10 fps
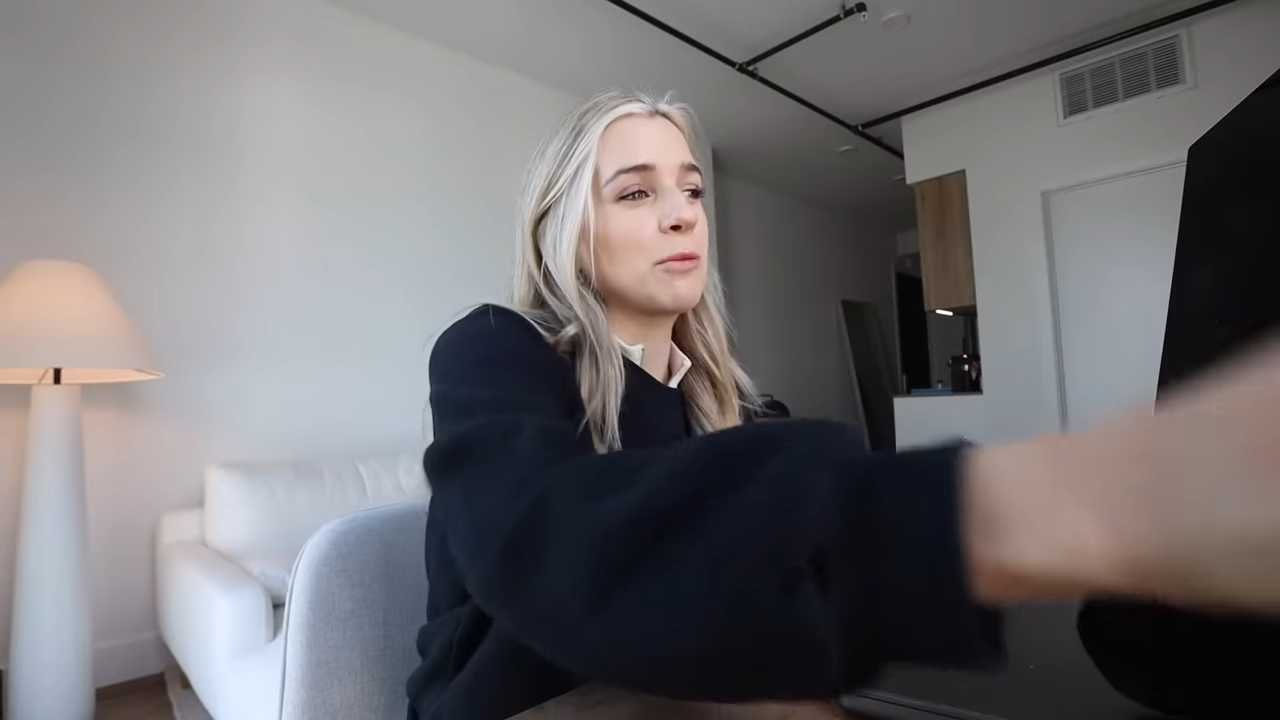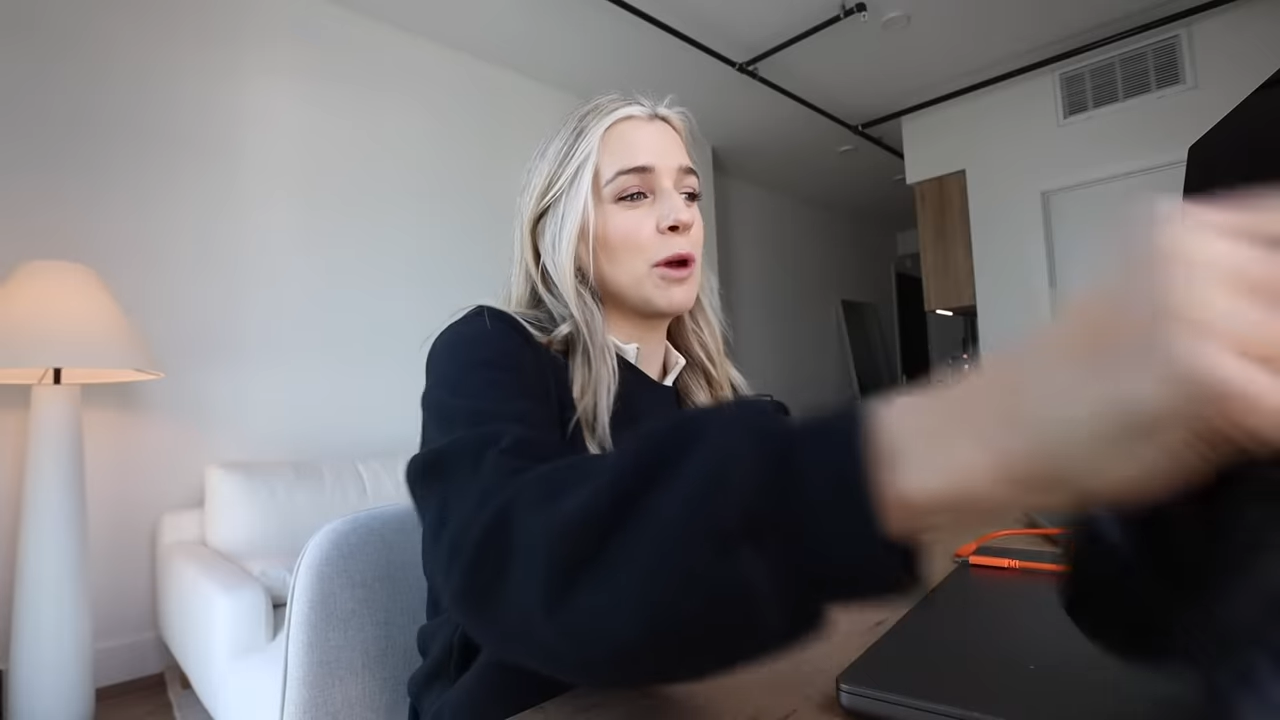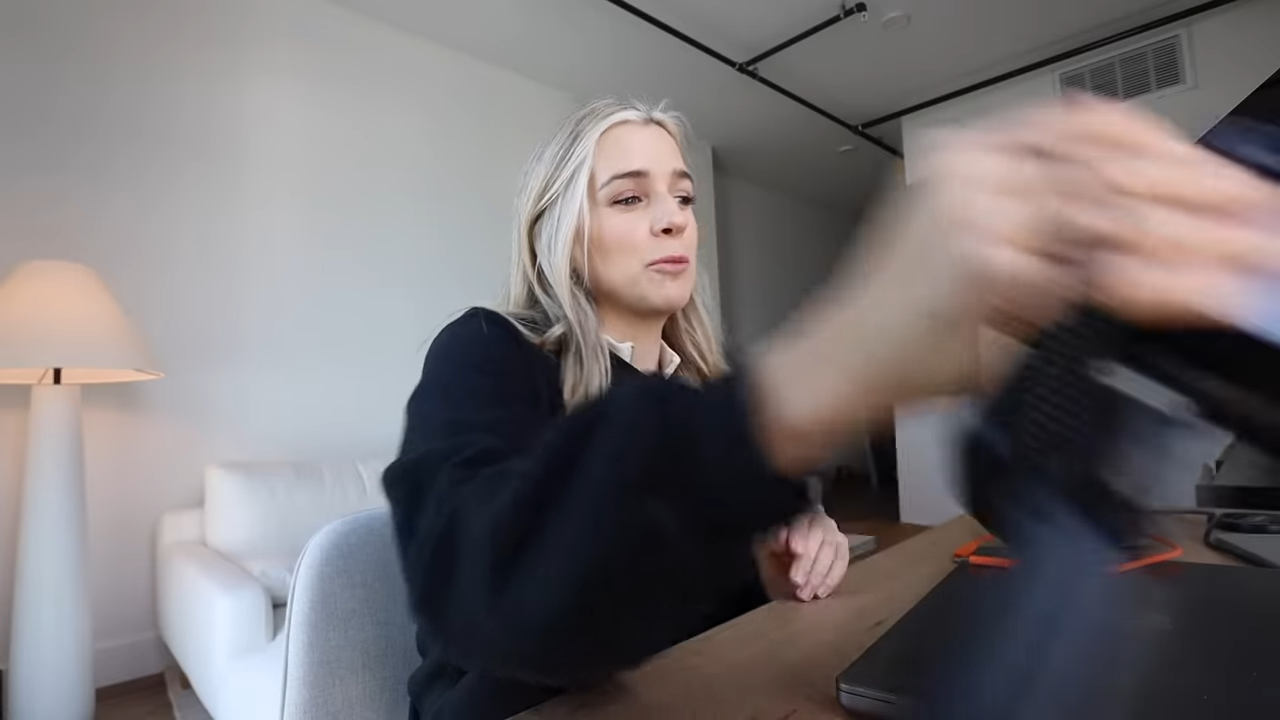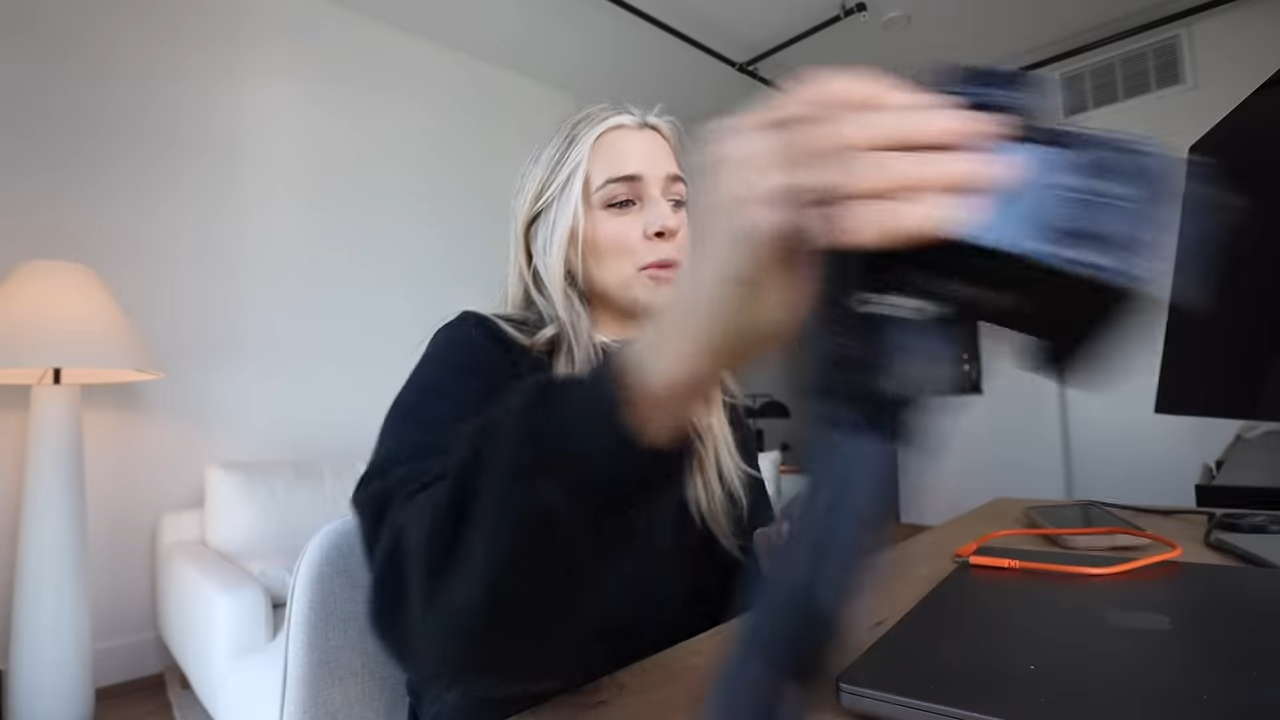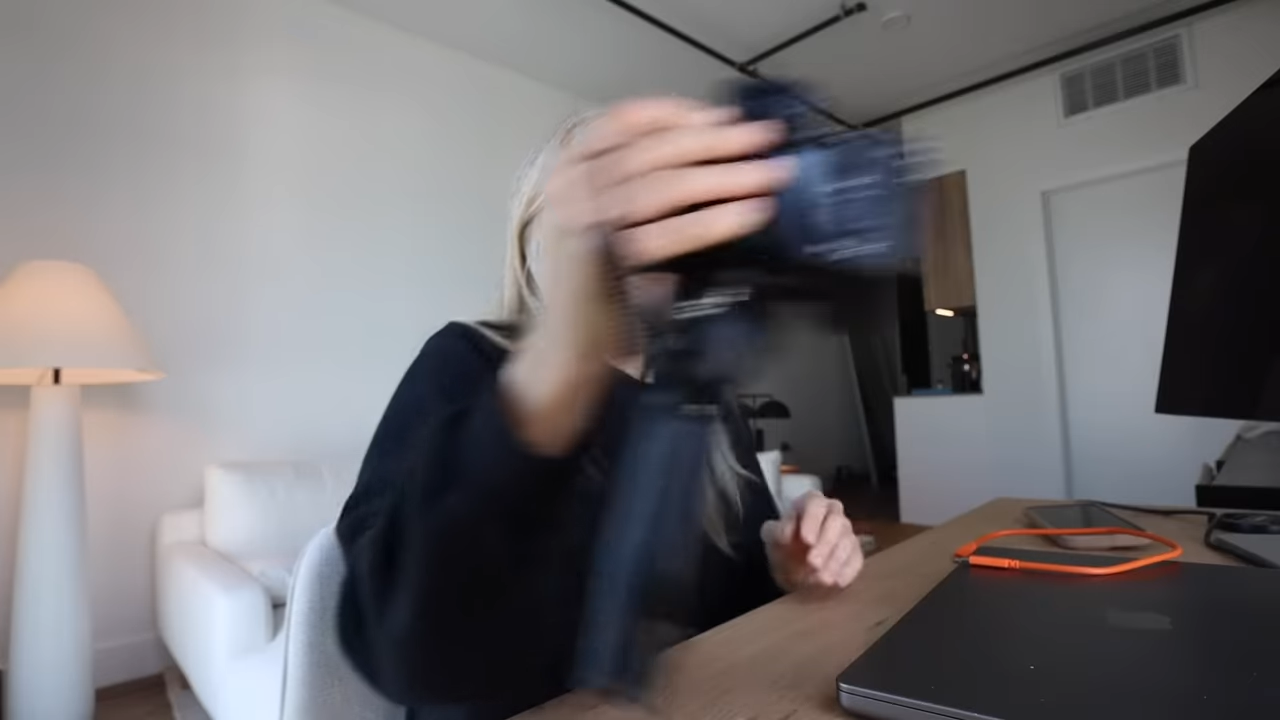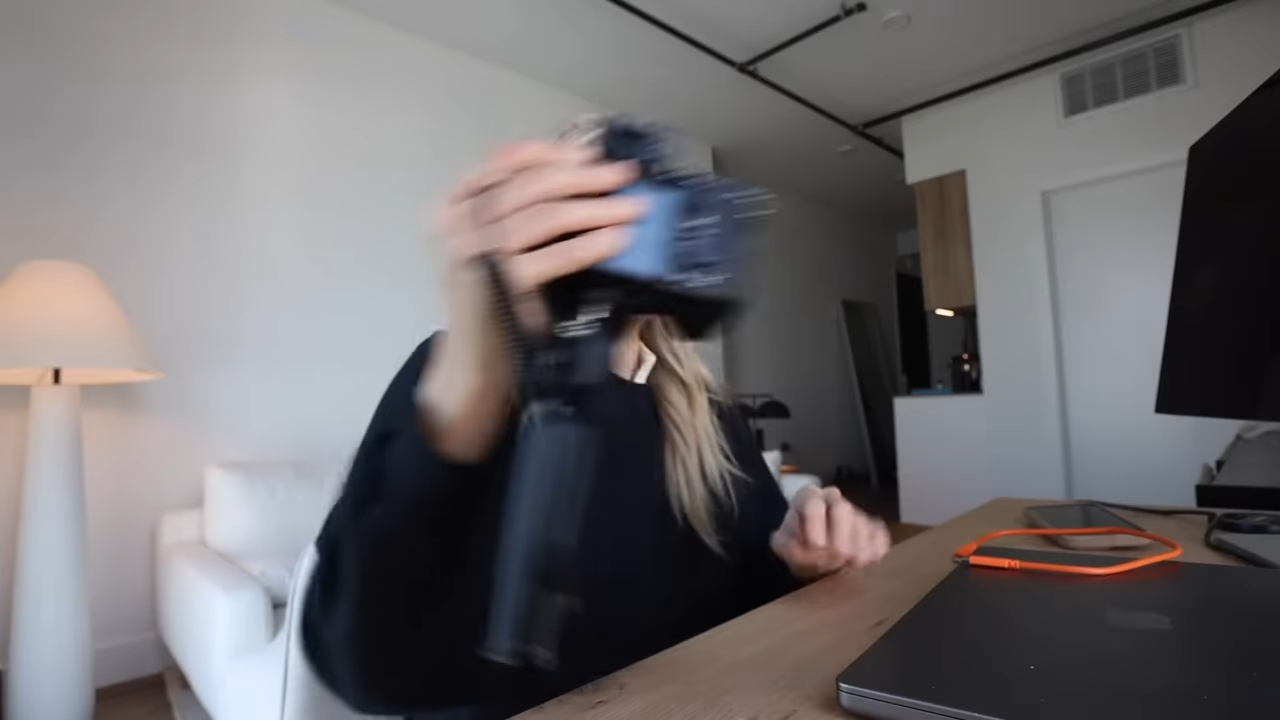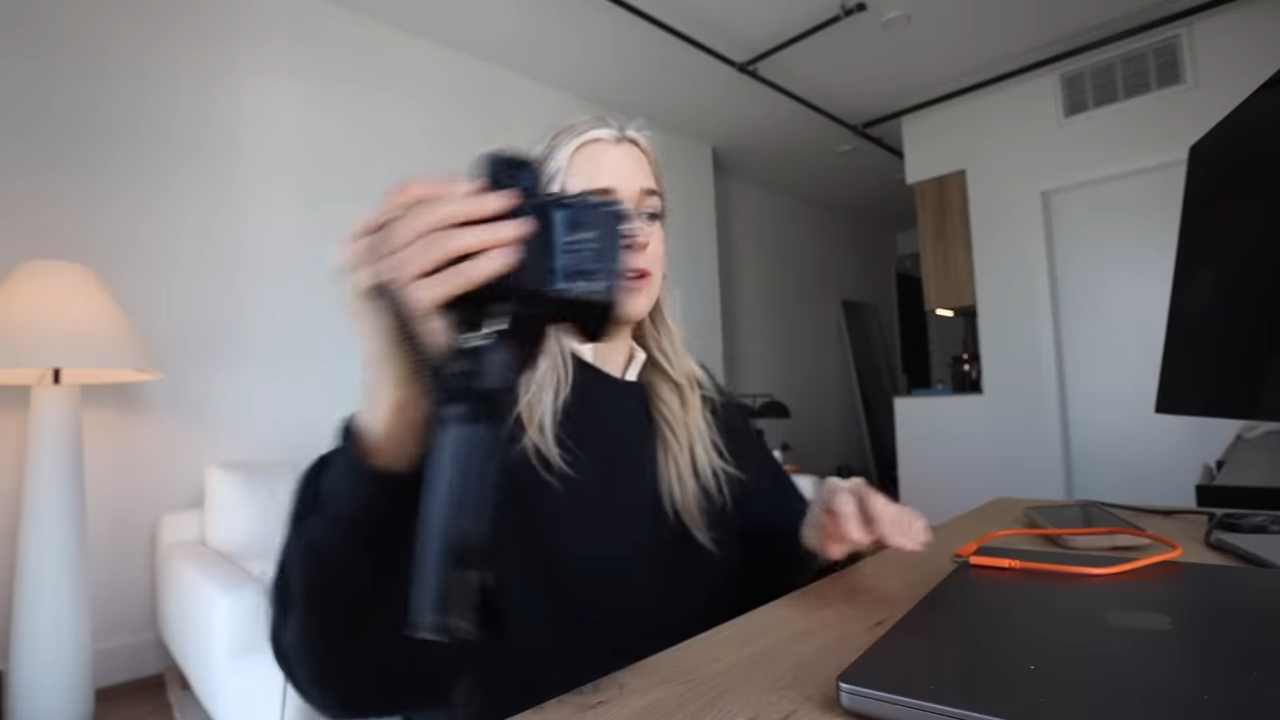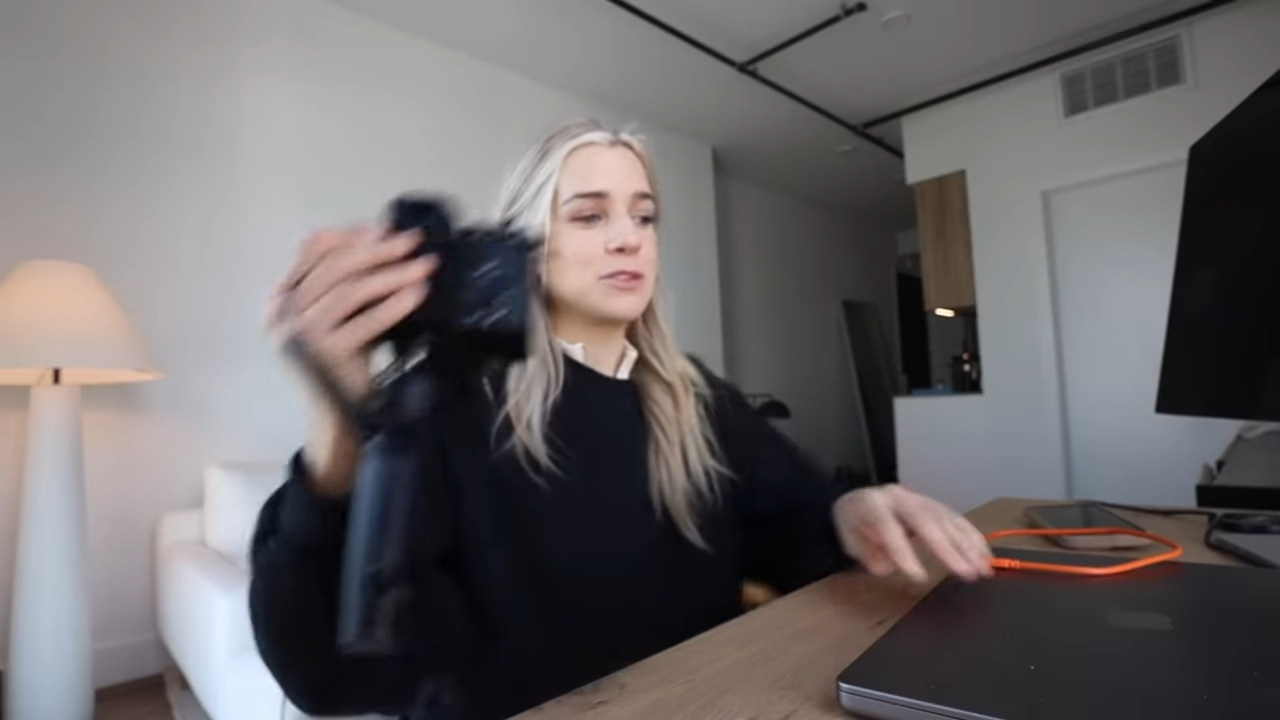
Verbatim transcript: about people that are